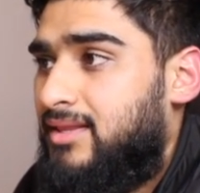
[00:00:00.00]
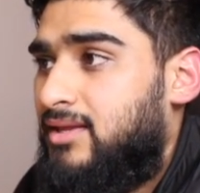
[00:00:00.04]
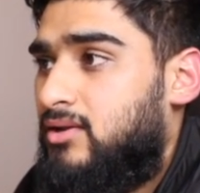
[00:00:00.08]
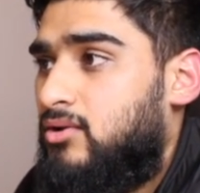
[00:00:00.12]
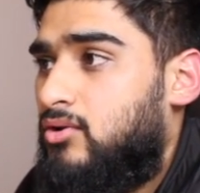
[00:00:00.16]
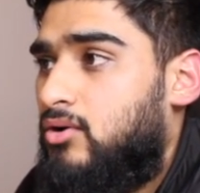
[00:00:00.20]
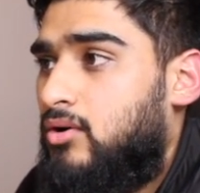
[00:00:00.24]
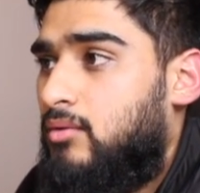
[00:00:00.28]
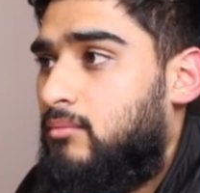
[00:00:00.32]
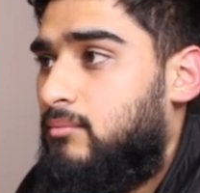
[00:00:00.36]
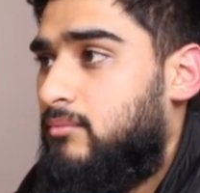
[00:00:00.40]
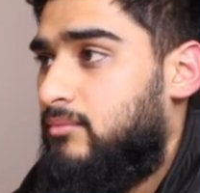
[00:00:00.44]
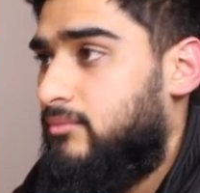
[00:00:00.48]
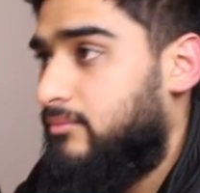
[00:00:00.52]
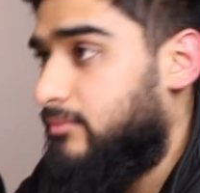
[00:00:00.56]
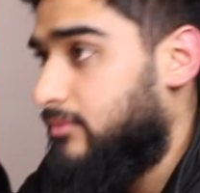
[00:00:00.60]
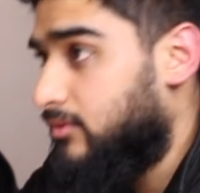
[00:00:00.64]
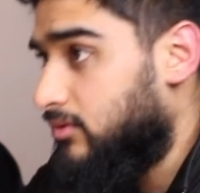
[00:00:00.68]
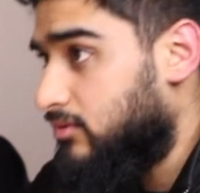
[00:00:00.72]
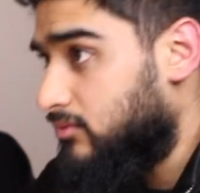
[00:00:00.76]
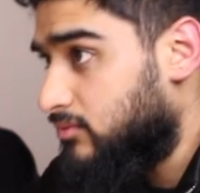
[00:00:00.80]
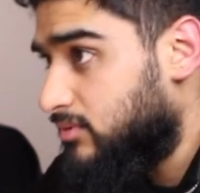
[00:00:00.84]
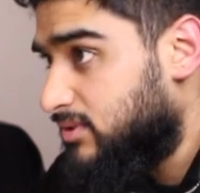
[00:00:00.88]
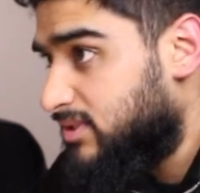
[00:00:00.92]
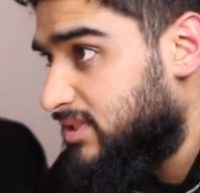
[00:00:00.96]
They're not,
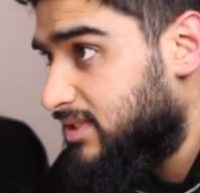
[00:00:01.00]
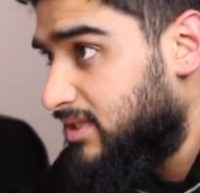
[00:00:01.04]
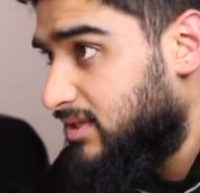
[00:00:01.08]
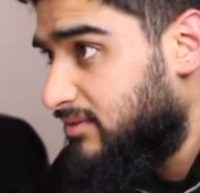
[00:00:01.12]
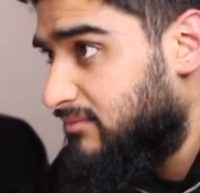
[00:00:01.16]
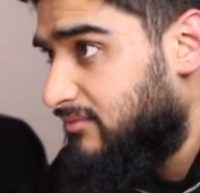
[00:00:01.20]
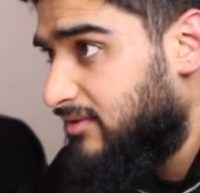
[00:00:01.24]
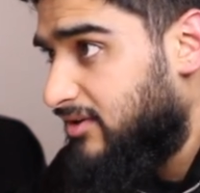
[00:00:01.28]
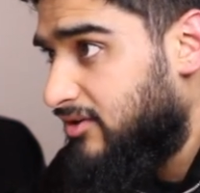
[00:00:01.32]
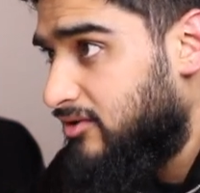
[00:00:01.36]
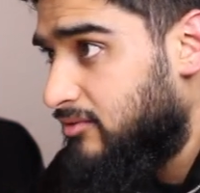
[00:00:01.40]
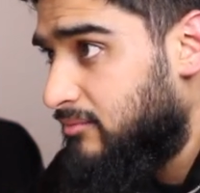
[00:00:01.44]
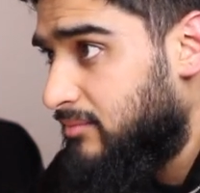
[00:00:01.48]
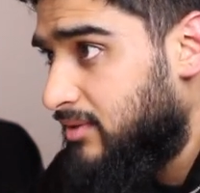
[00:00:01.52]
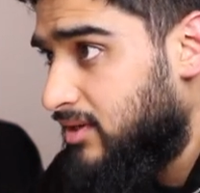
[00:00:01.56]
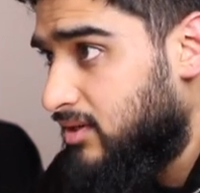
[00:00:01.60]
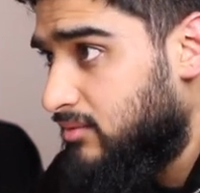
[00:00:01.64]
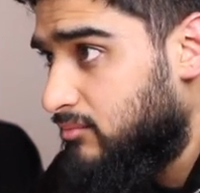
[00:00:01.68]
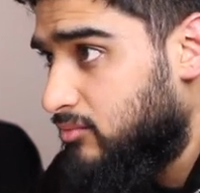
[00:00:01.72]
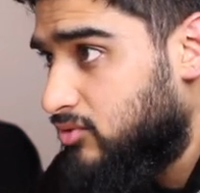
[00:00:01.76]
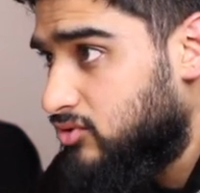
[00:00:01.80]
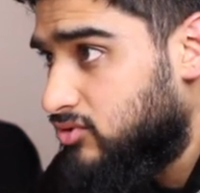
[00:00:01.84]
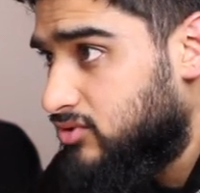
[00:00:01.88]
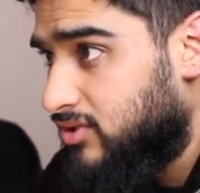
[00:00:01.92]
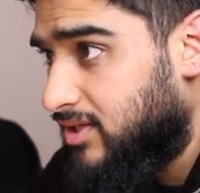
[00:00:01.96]
you'll see very
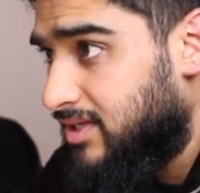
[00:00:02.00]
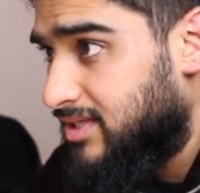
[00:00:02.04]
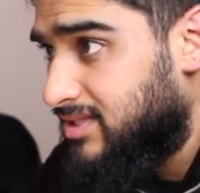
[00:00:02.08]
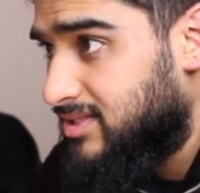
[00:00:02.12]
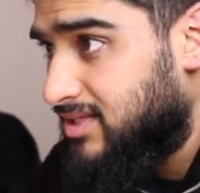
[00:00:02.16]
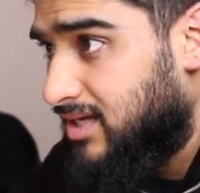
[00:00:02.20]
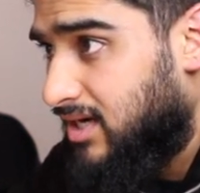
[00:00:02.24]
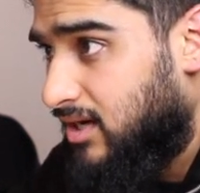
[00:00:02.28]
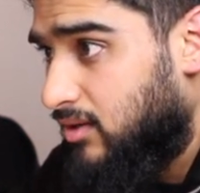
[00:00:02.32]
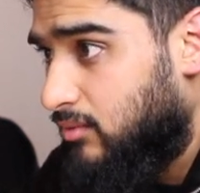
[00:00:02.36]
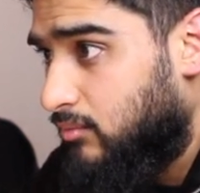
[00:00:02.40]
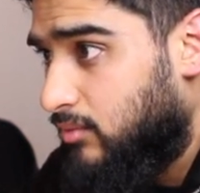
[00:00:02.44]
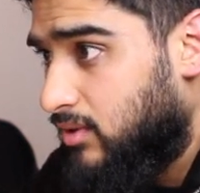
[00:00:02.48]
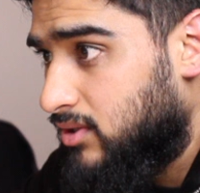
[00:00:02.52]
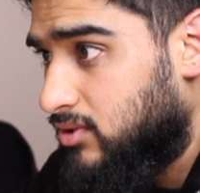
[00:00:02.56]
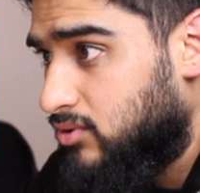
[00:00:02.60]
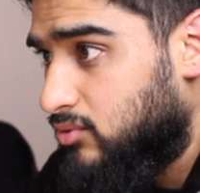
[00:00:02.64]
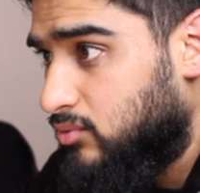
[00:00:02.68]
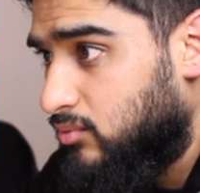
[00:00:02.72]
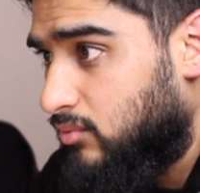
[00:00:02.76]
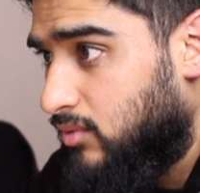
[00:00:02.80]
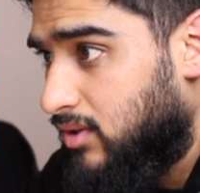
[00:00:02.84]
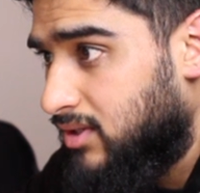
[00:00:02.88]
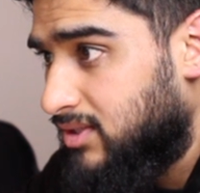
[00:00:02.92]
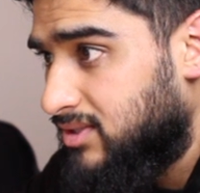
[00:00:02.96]
minimal trades are
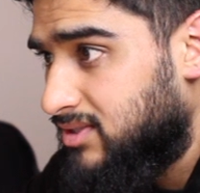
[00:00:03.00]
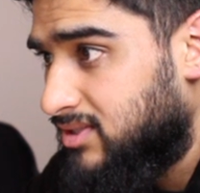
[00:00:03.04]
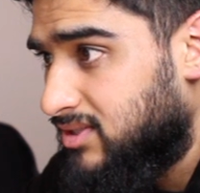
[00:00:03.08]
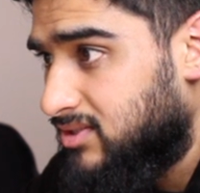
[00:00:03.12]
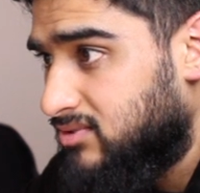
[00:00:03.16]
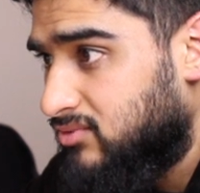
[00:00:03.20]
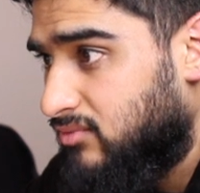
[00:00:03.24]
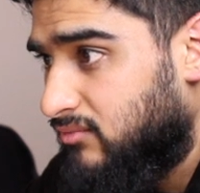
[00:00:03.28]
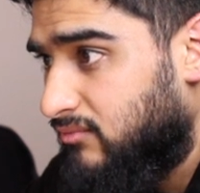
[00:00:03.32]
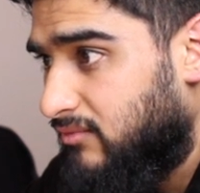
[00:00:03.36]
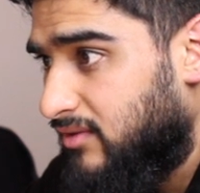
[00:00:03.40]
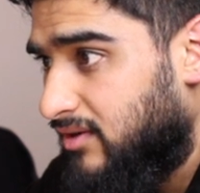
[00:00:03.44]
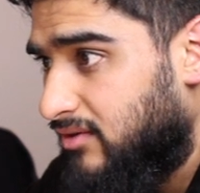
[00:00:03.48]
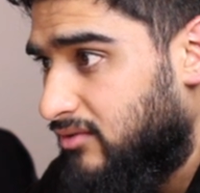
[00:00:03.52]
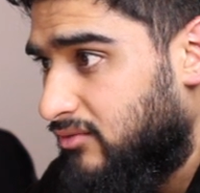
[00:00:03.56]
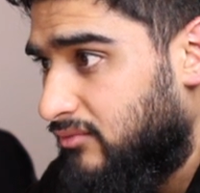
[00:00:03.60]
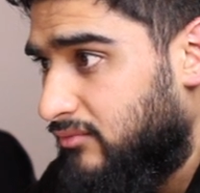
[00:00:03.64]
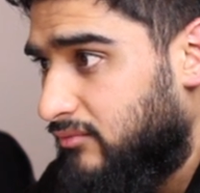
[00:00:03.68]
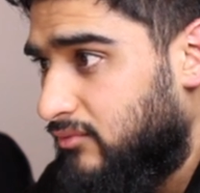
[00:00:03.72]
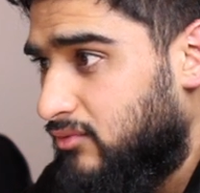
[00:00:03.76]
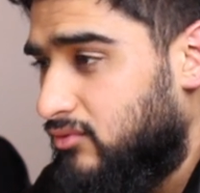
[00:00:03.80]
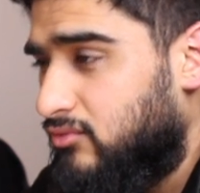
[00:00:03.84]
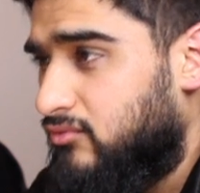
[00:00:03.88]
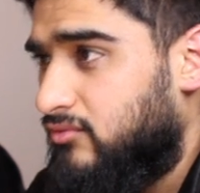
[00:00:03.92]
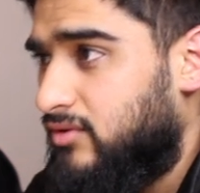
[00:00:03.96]
1-to-1s. There's a very
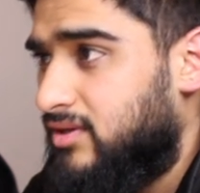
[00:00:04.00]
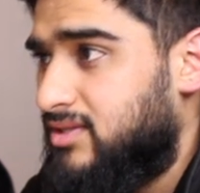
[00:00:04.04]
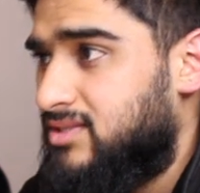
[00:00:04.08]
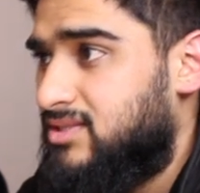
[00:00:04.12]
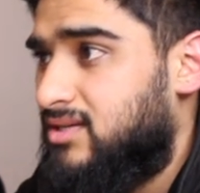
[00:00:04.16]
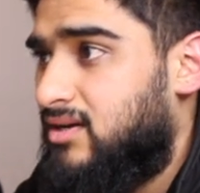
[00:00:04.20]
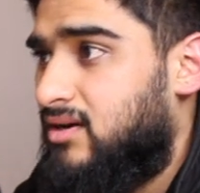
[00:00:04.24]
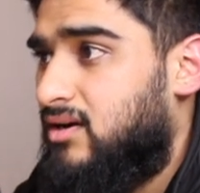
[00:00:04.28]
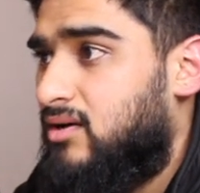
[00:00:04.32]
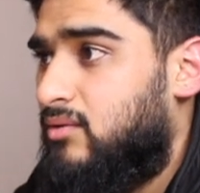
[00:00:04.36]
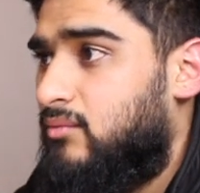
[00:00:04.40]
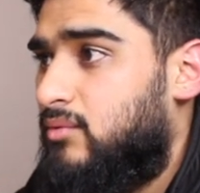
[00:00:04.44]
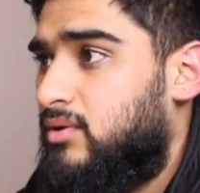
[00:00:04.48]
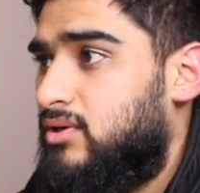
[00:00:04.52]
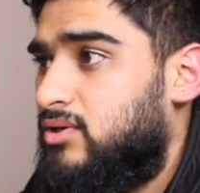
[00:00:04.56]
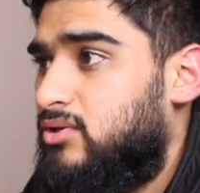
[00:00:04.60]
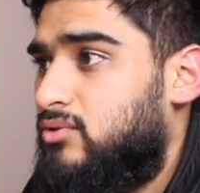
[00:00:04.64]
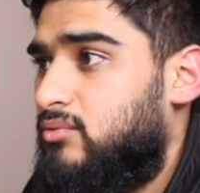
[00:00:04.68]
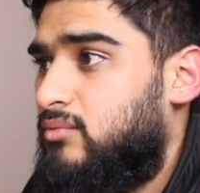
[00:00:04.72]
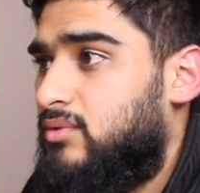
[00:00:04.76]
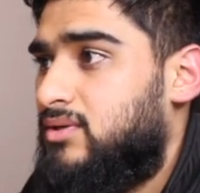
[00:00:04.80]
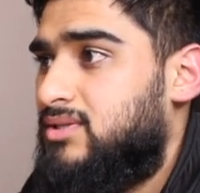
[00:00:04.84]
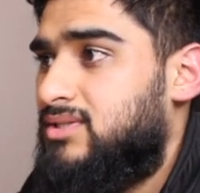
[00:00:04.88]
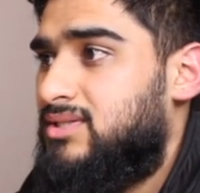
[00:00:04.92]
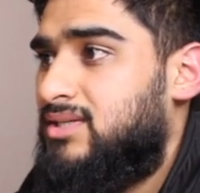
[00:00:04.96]
few trades that are
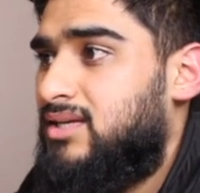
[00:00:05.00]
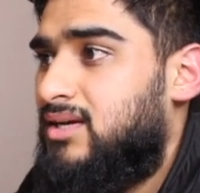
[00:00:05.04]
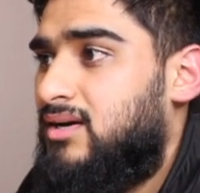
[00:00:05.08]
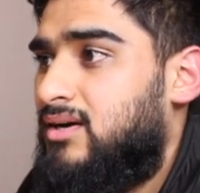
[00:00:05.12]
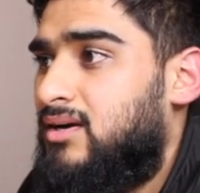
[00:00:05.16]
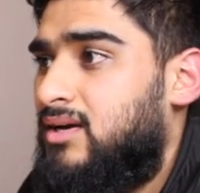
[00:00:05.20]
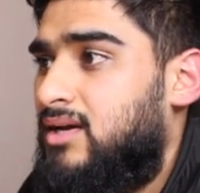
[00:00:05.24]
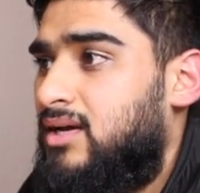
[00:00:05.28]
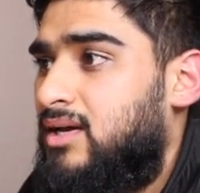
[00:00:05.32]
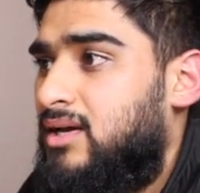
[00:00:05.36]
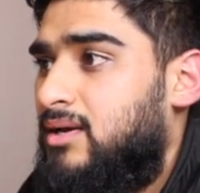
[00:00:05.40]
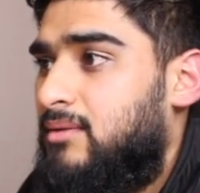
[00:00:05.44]
1-to-1s here.